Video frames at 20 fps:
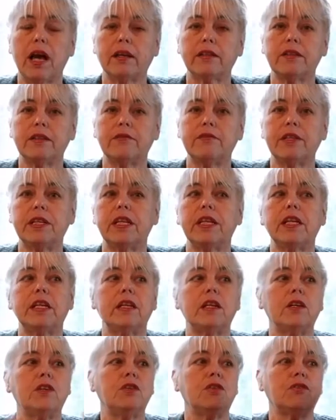
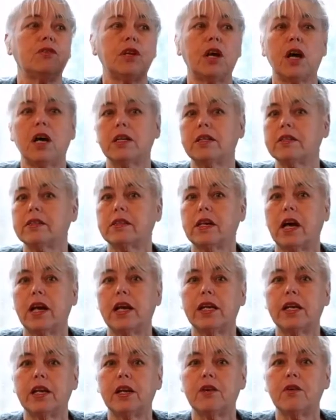activity, you're not a
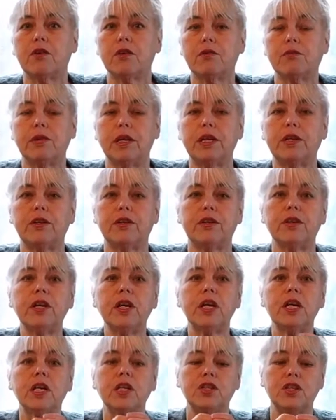psychic or a reader,
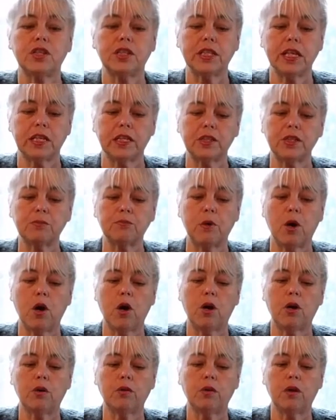just get a
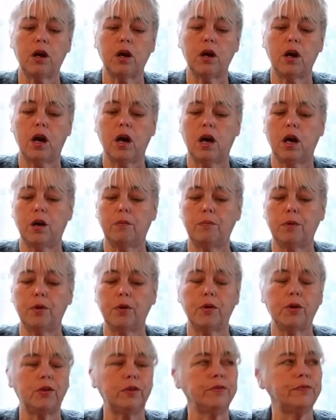small
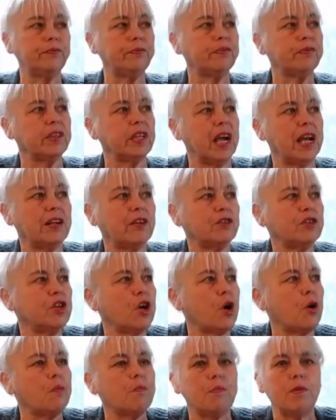bowl. I don't
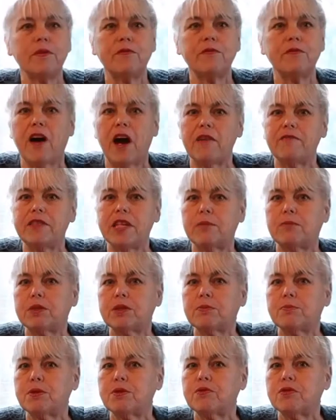know, put 5
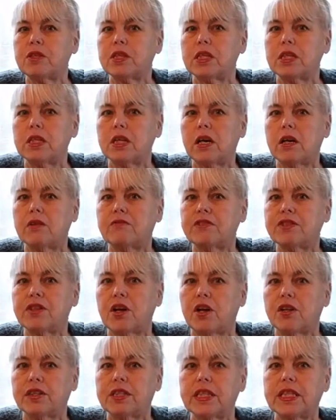tablespoons of
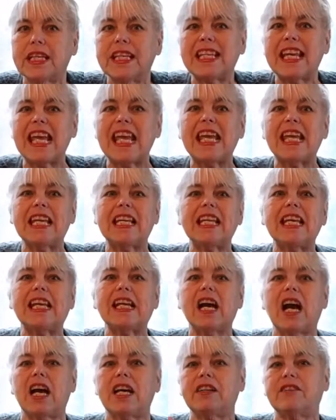salt in it, any
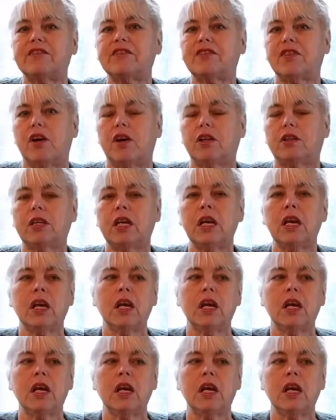kind of salt.